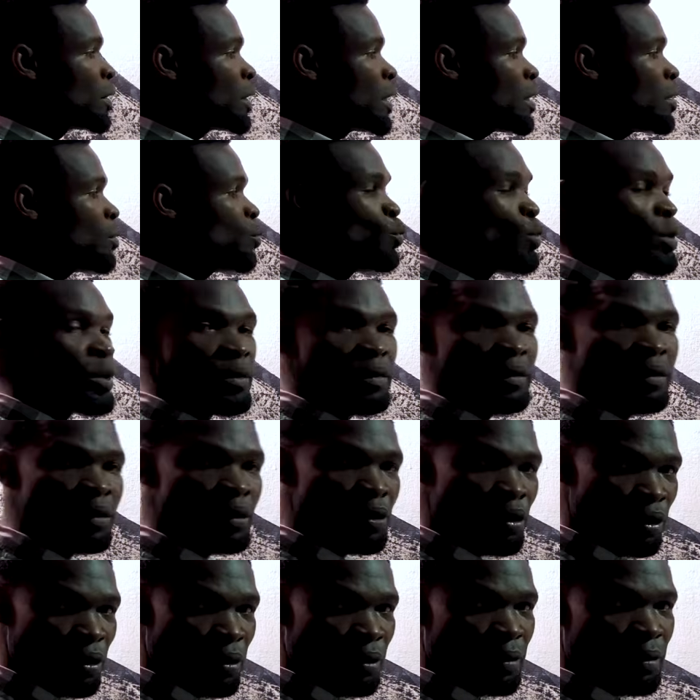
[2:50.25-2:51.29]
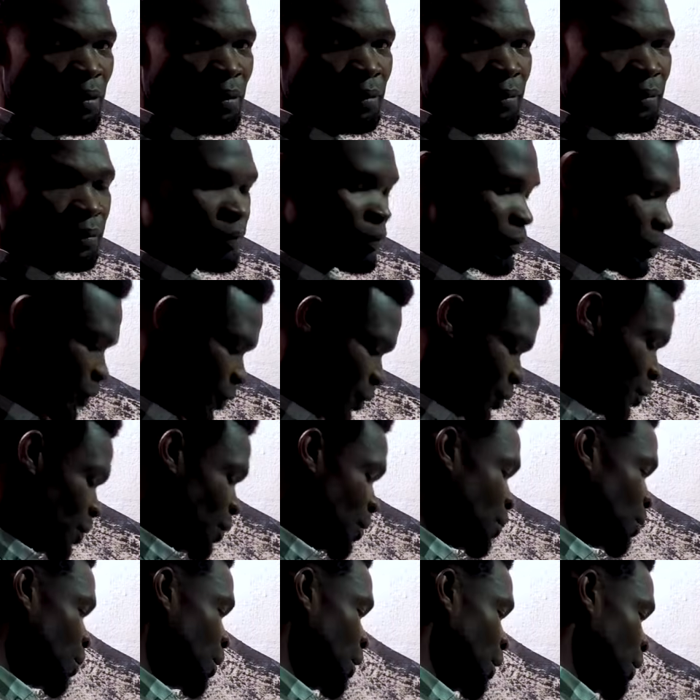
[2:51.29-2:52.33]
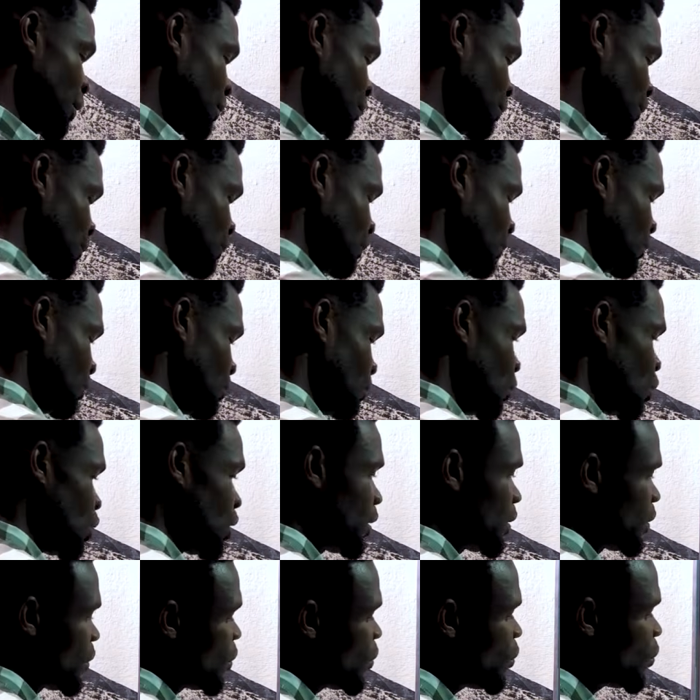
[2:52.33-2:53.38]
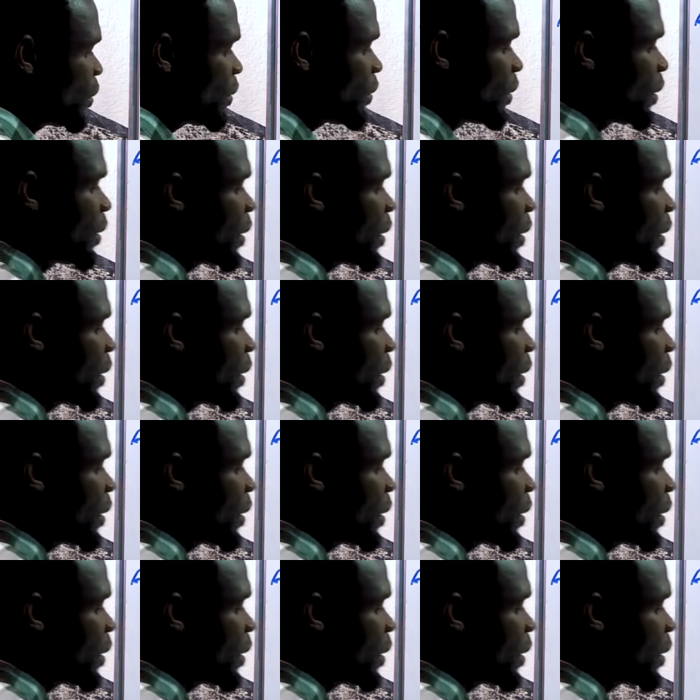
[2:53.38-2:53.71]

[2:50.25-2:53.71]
ln means log. Okay, but it's always a